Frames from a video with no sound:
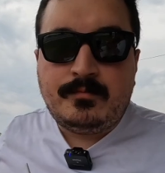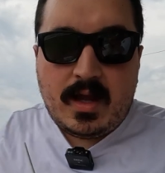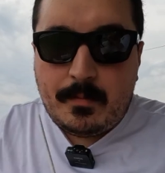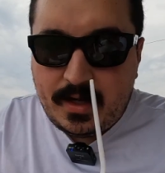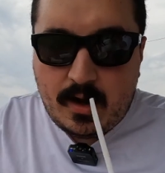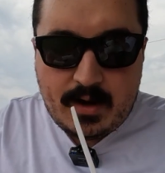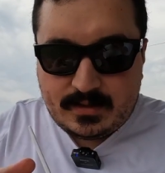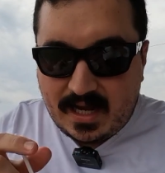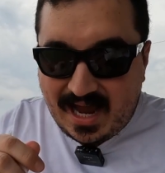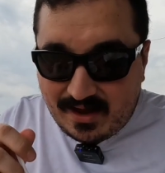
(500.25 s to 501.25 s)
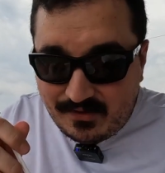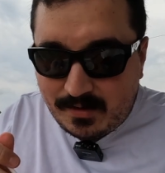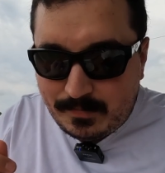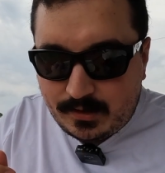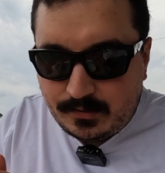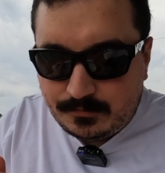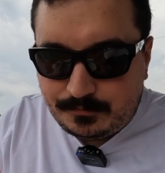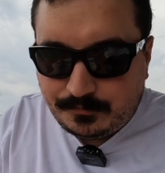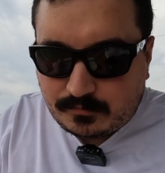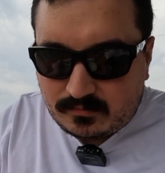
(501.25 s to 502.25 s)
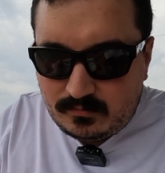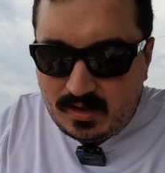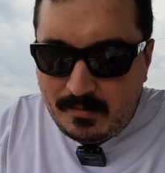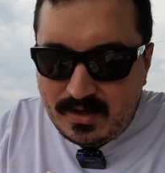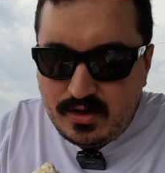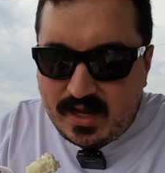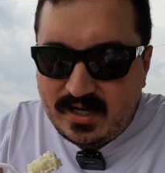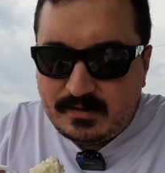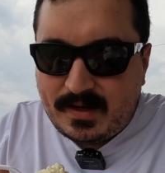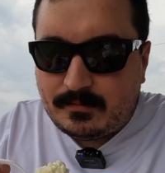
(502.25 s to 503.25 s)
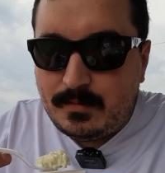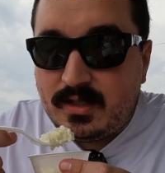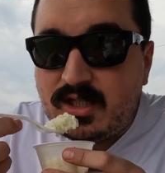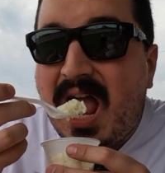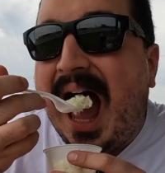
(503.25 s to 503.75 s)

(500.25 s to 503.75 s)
Now, being honest, I have had better, but you can't expect much.